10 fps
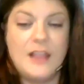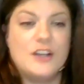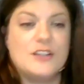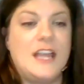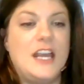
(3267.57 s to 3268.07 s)

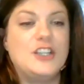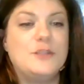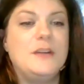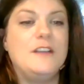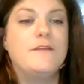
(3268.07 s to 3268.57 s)
There's
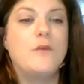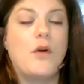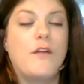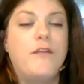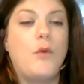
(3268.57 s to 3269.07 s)
HB
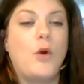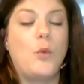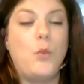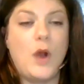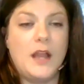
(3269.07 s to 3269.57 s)

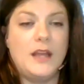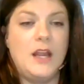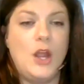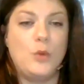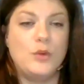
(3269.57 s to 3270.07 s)

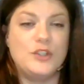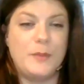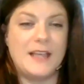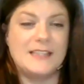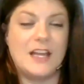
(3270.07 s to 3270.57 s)
441, which
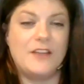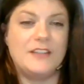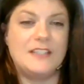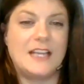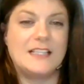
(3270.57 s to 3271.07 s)
passed out
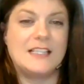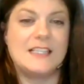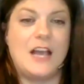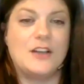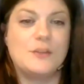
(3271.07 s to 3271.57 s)
of the
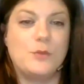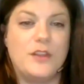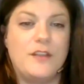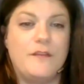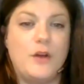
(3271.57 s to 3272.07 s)
Texas House
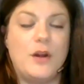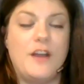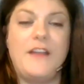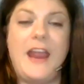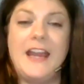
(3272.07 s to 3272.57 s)
with a vote
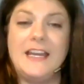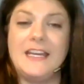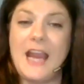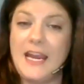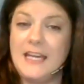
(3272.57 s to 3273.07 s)
of
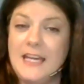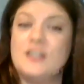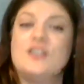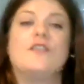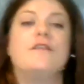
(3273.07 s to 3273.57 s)
88
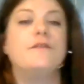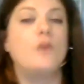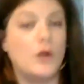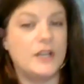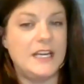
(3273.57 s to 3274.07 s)
to
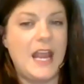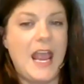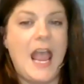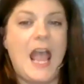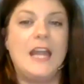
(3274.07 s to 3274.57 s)
40,
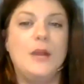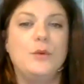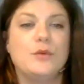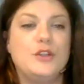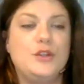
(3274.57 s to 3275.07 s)
and it
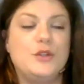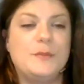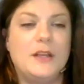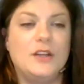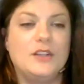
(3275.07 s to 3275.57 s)
would reduce
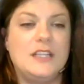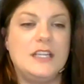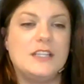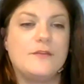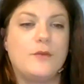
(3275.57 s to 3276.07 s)

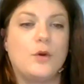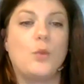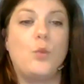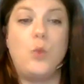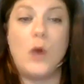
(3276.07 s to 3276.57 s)
penalties
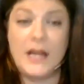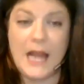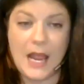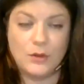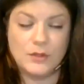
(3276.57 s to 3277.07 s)
for 1
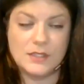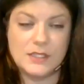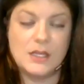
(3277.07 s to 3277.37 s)
ounce